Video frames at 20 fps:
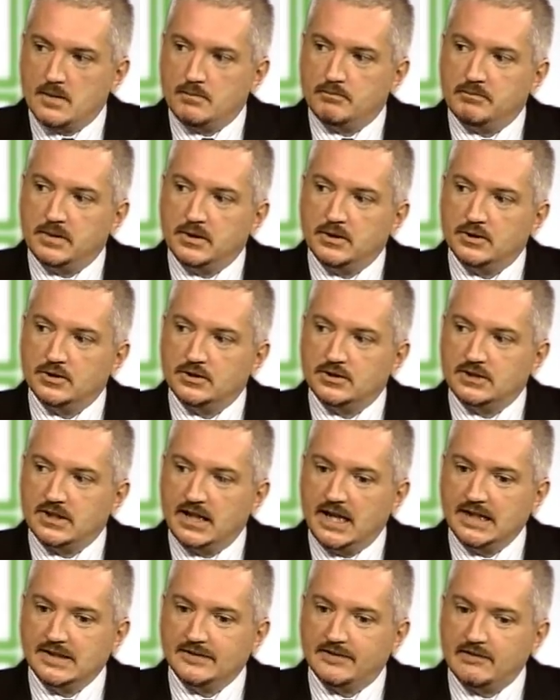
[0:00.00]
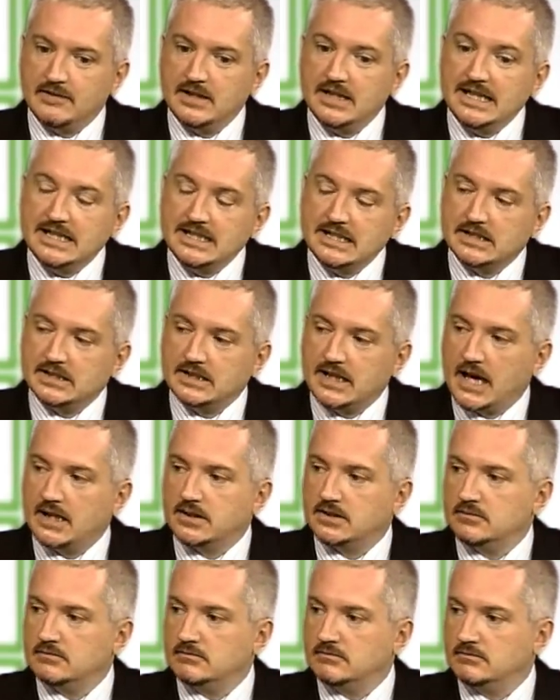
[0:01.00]
Because it's very easy to get
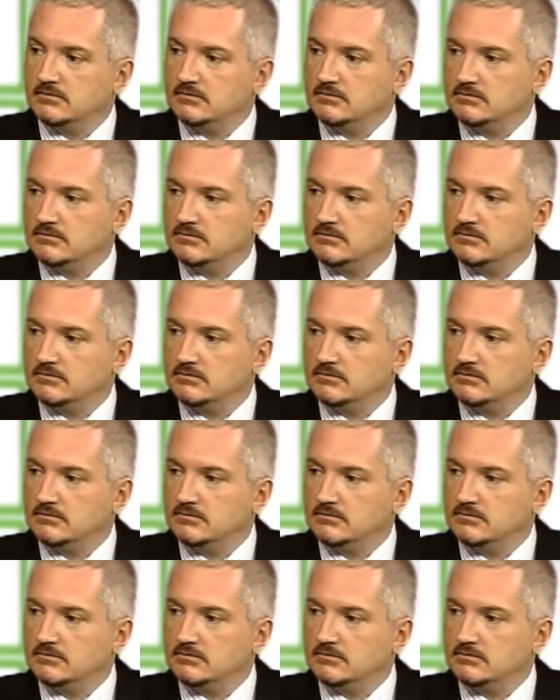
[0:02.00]
them,